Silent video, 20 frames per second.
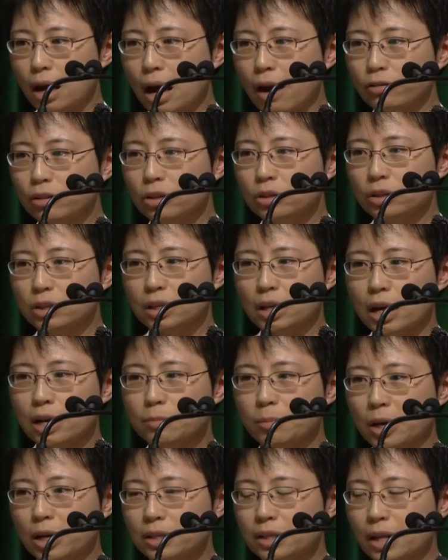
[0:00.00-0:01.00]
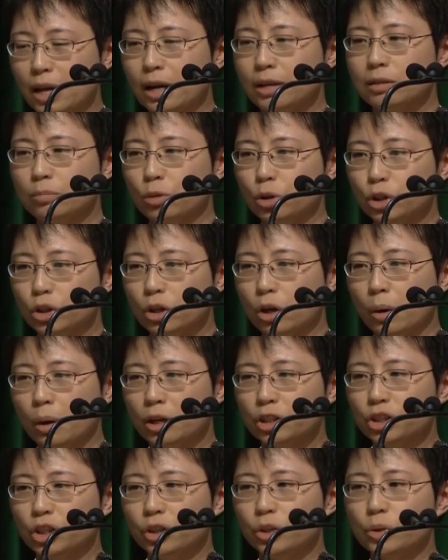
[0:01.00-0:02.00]
after the slide-by-slide motion
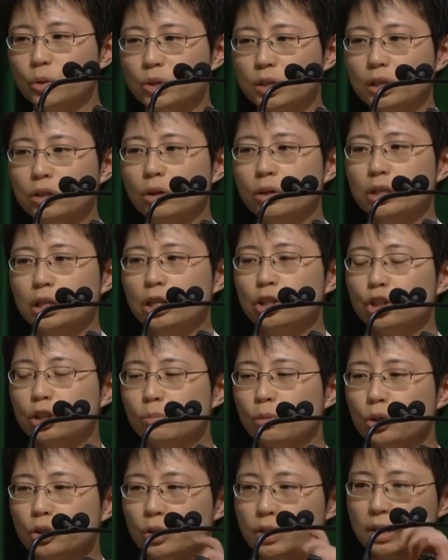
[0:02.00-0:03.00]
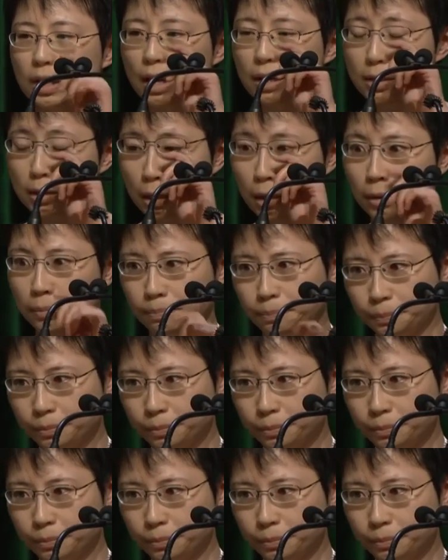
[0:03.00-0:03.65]
correction using the EEG motion sensor.